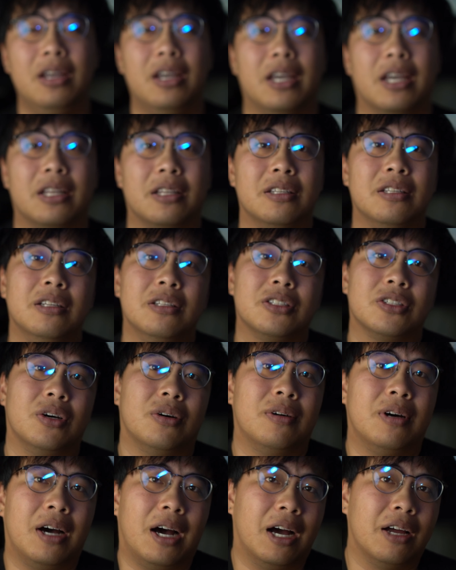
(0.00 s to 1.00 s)
And
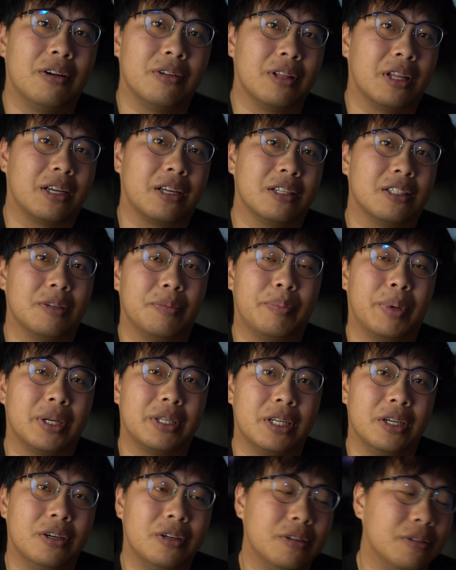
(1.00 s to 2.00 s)
so I don't think it's a big
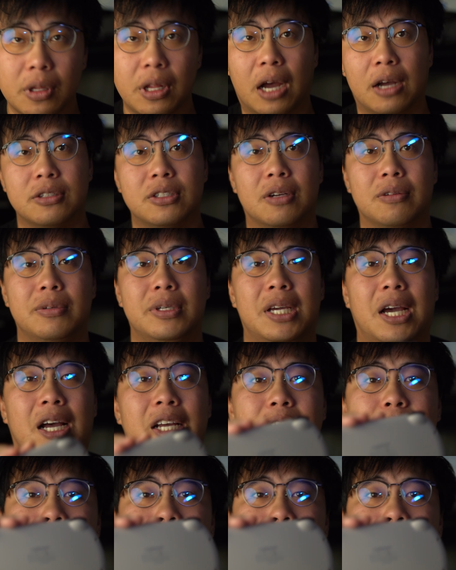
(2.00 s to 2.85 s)
deal. Now, some of you guys